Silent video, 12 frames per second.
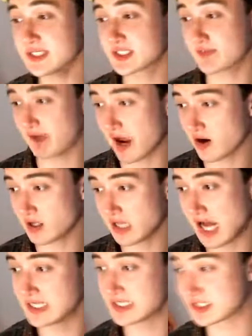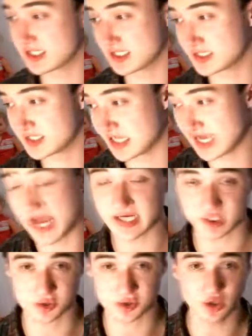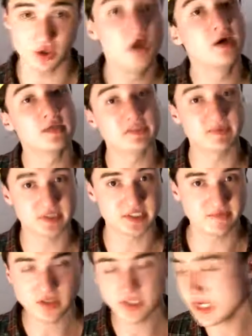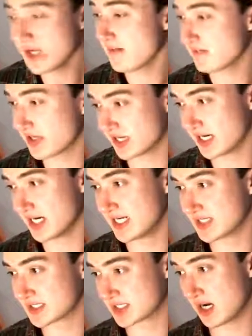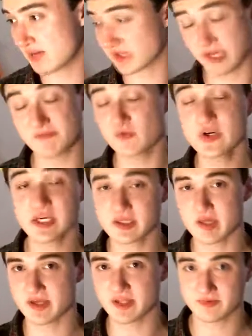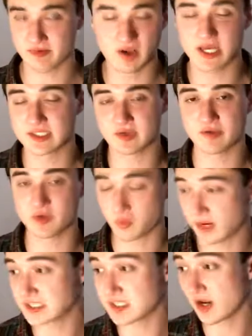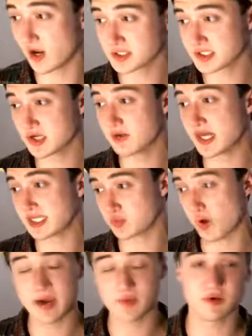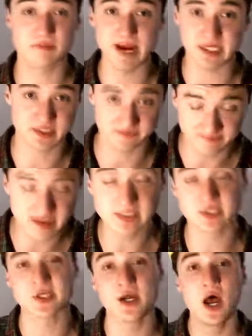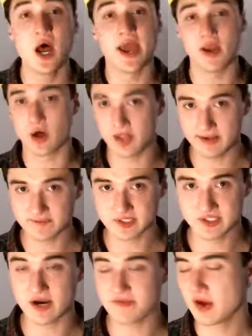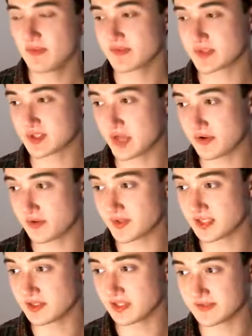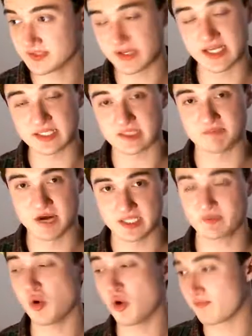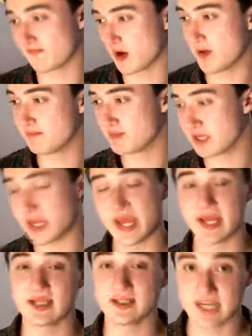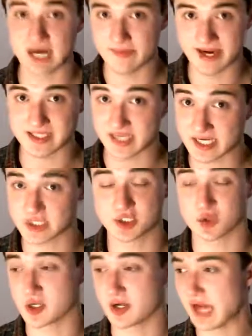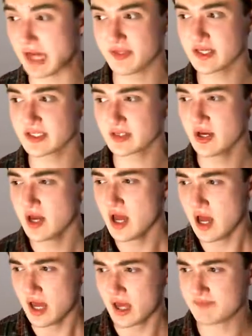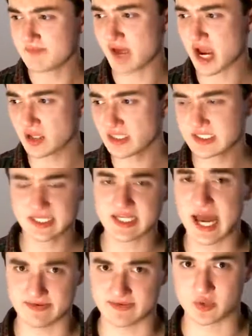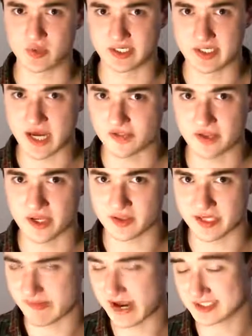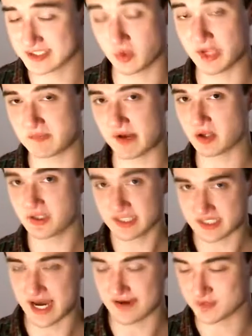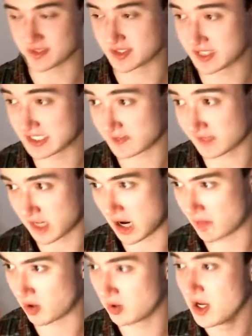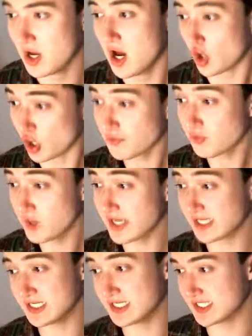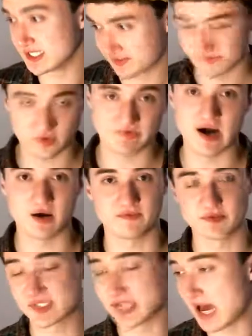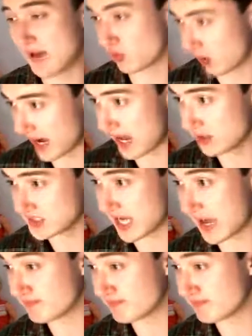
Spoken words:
to paralyze the Excadrill specifically, because if we can get that thing paralyzed, that'd be great. And also, that's why we're max defense and all that fun stuff, so that way we can live as many hits as possible from a Dynamax Excadrill. I think it barely does half to us, I think. Like, Max Quake barely does half to us, so that's phenomenal. Earthquake is for powerful stab ground, and